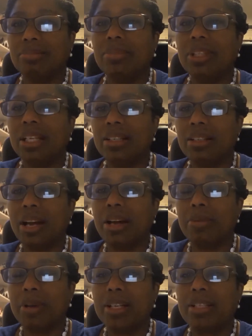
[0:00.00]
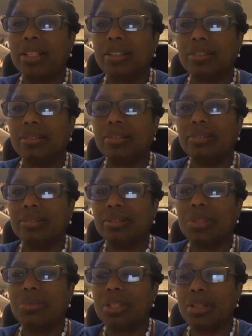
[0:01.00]
get into chiropractic,
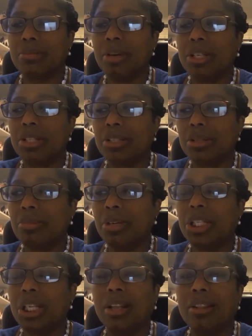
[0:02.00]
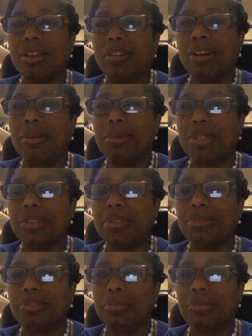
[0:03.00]
which was a much, much healthier option for me.